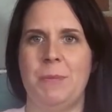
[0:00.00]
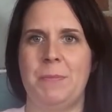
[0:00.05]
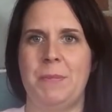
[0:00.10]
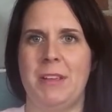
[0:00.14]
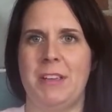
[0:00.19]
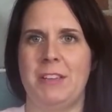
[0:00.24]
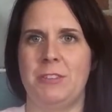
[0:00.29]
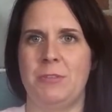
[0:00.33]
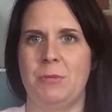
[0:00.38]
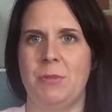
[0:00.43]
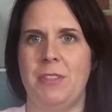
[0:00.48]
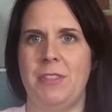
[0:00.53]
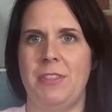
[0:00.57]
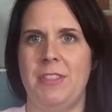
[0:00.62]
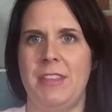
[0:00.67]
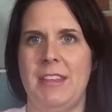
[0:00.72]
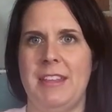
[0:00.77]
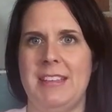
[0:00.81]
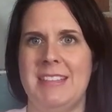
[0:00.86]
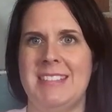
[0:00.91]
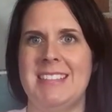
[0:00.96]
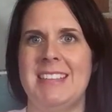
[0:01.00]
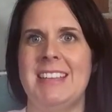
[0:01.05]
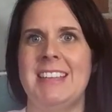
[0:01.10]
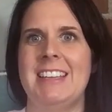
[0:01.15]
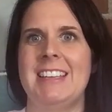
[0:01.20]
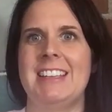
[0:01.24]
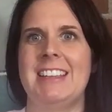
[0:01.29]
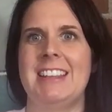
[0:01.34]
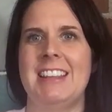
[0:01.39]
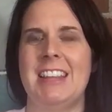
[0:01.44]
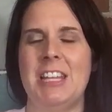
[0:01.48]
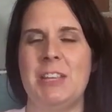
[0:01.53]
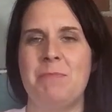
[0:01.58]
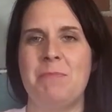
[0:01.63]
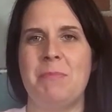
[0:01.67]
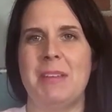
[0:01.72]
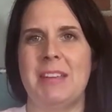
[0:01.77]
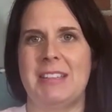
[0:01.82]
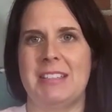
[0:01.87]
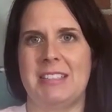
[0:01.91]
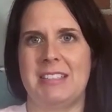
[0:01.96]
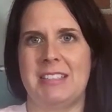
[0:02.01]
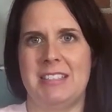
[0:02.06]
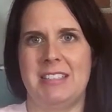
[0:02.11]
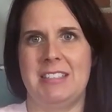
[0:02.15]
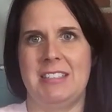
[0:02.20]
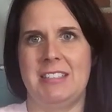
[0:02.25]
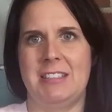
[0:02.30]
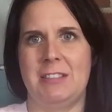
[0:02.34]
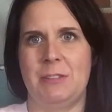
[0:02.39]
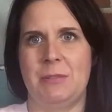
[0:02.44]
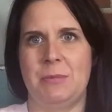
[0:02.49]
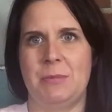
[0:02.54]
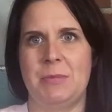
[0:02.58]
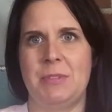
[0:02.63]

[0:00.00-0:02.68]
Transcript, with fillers: us with these limbic systems.